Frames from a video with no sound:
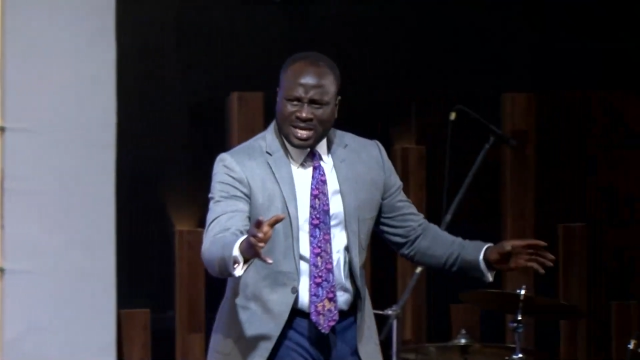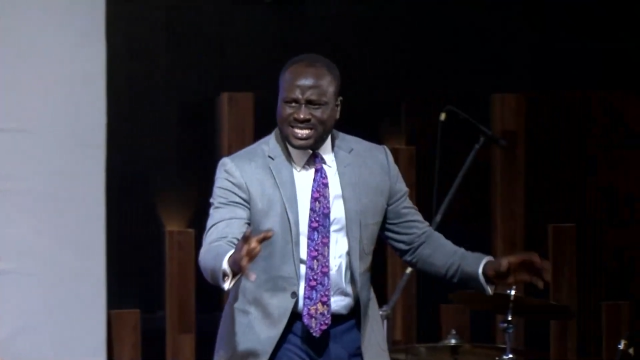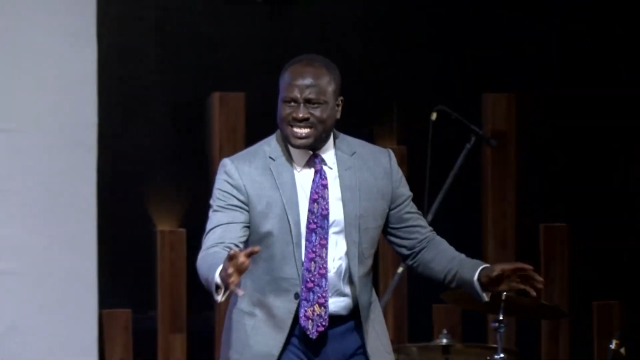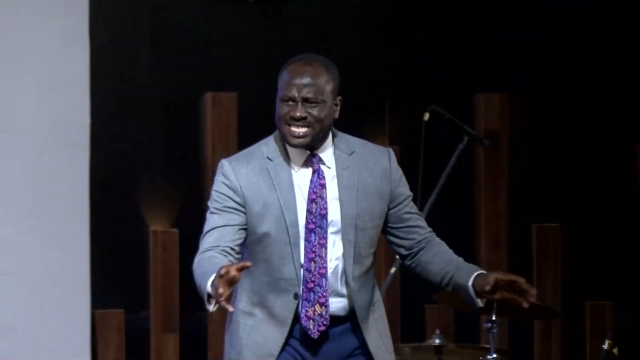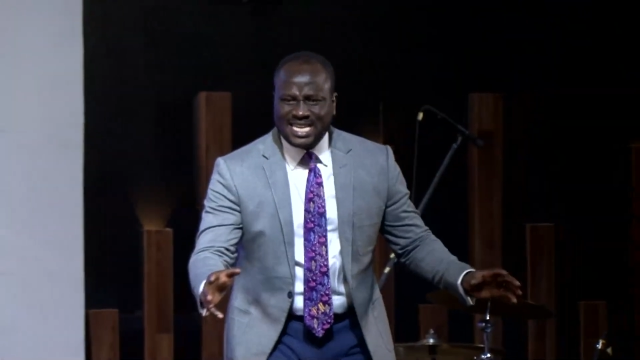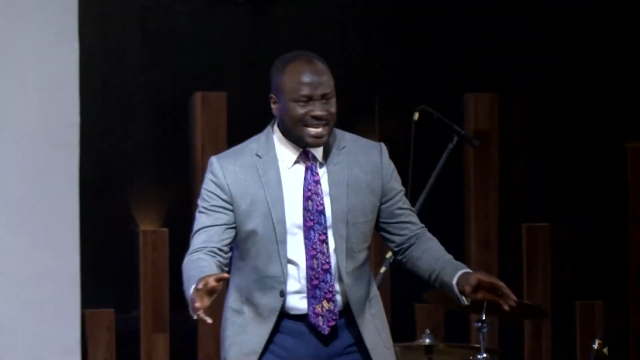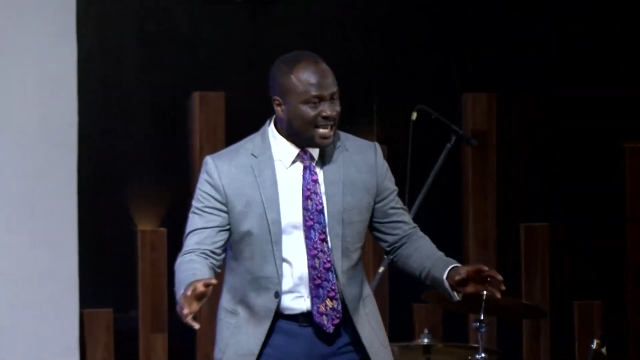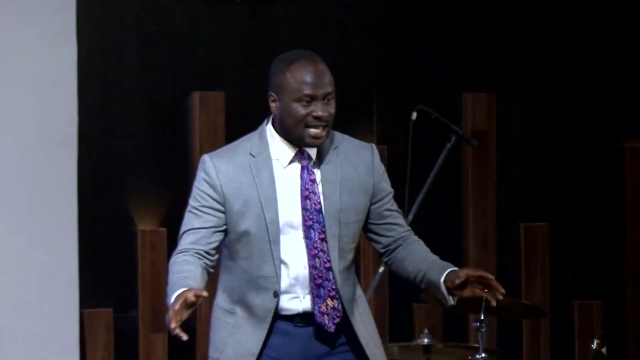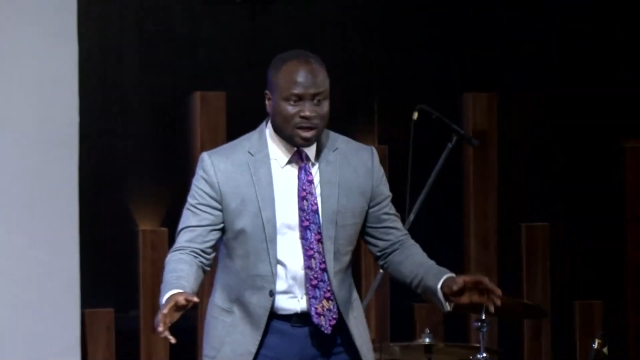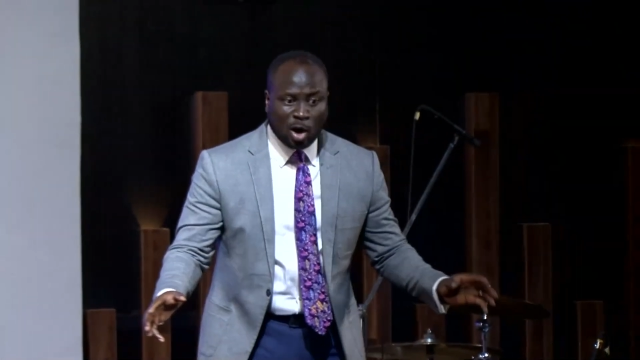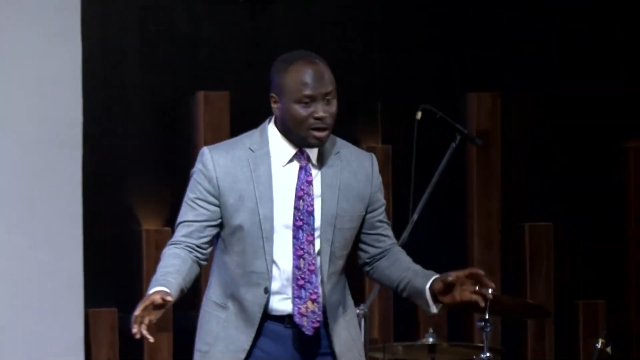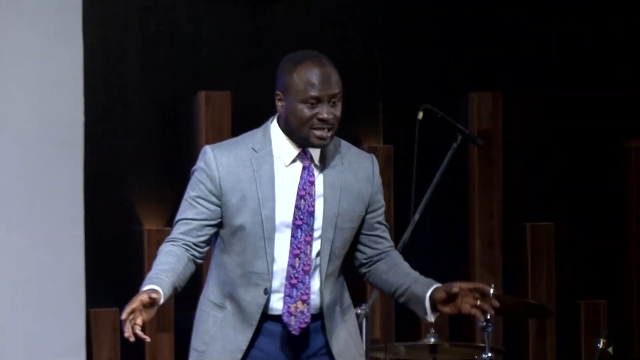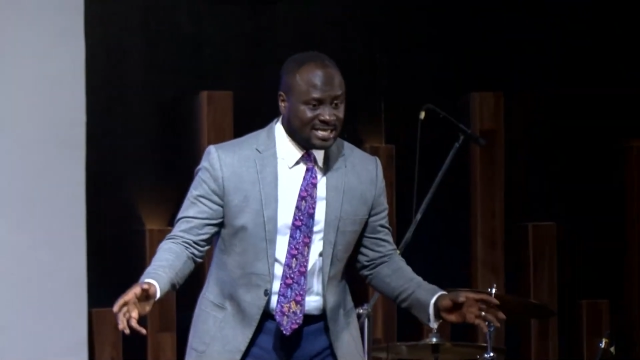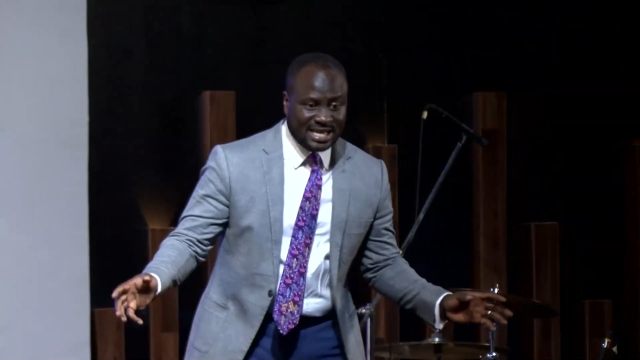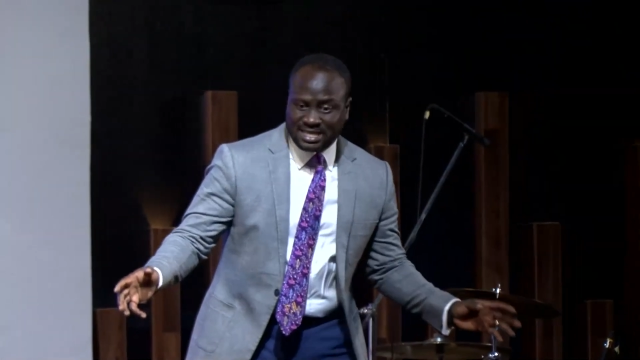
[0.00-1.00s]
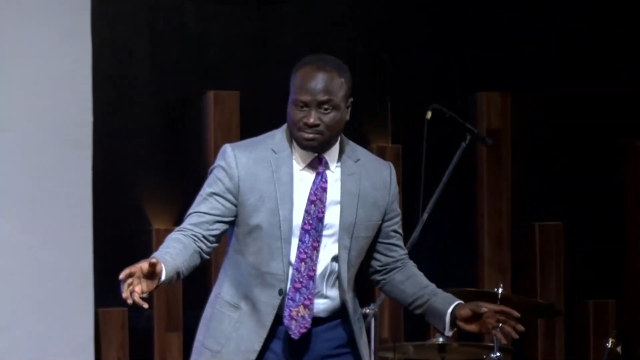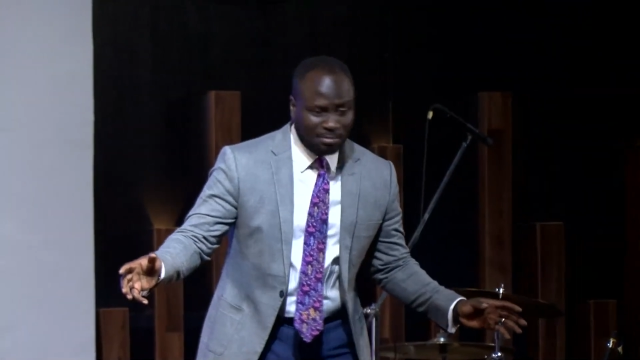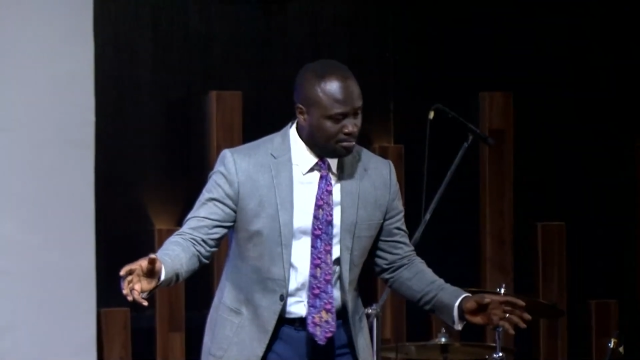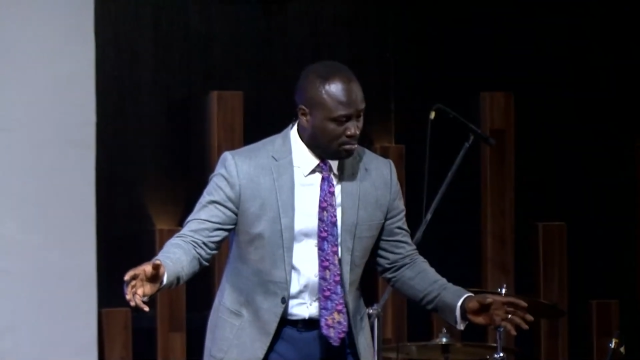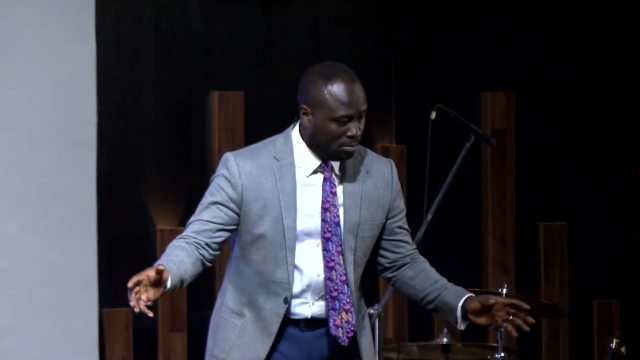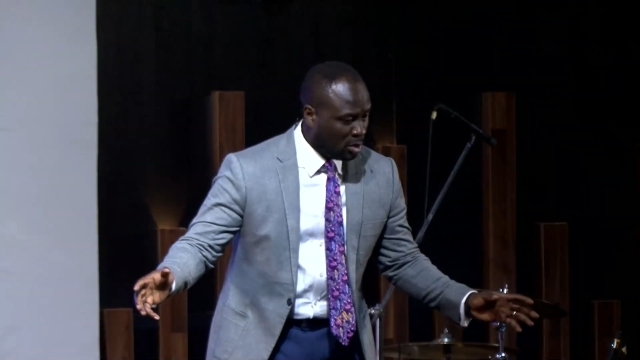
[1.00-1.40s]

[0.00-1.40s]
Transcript: you are singing, God says,